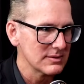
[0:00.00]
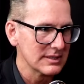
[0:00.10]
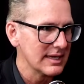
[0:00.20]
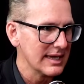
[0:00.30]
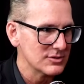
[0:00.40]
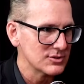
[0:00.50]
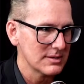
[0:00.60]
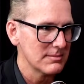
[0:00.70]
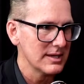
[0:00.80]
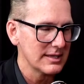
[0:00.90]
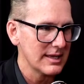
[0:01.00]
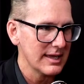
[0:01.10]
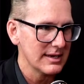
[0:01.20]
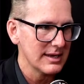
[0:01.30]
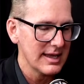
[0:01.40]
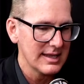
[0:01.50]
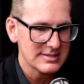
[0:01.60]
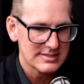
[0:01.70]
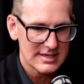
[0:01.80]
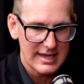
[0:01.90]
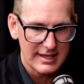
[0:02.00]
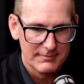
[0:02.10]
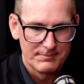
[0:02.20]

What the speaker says: engage them again? And it's like